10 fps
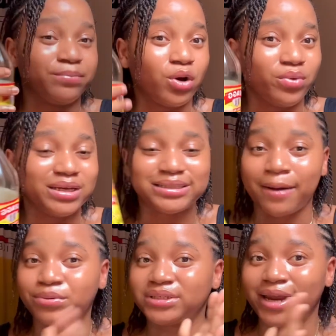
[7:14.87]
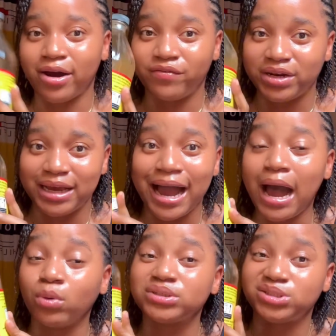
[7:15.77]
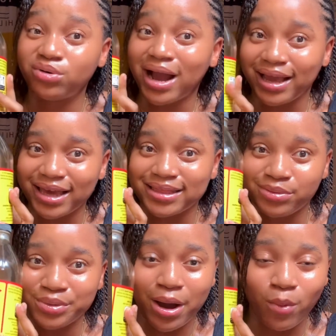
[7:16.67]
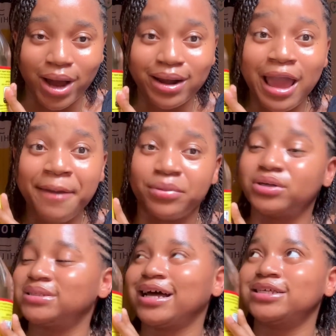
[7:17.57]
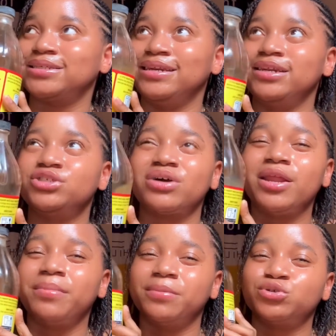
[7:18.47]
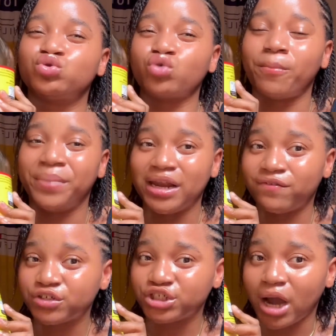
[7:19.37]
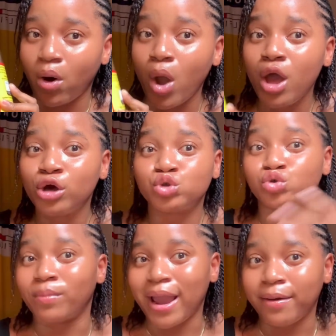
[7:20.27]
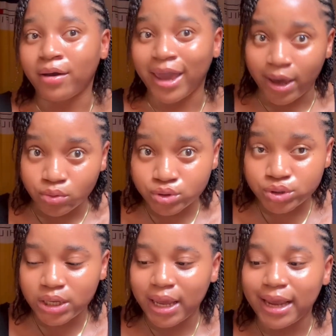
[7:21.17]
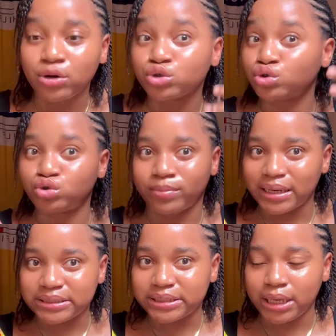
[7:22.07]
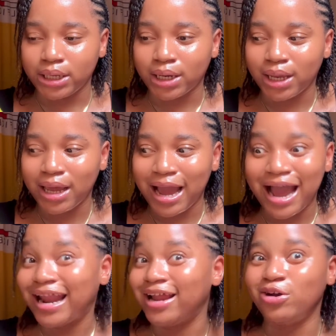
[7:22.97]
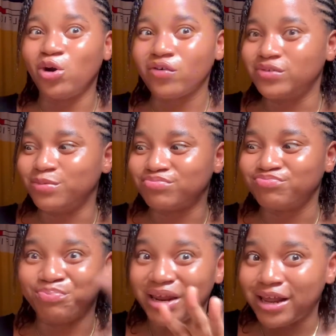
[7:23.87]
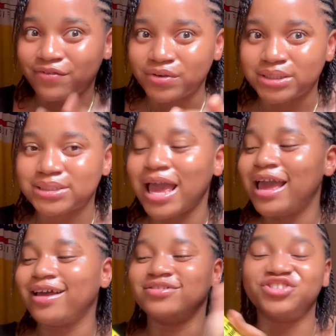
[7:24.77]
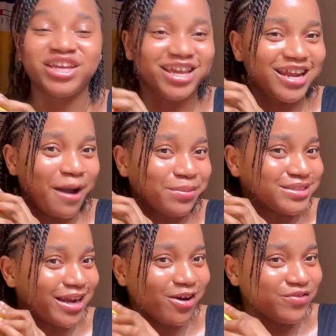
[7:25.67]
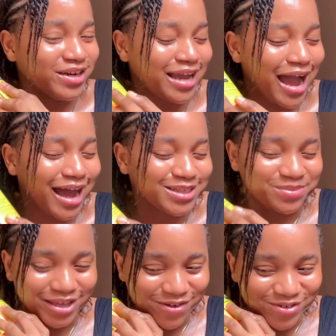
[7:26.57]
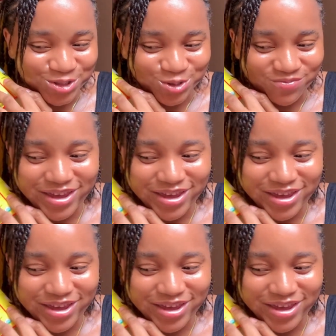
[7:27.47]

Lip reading: I'm done with this apple cider vinegar, I will still go and get another one because it has literally been so beneficial to my health and also to my skin. And I love the benefits drinking apple cider vinegar has been given to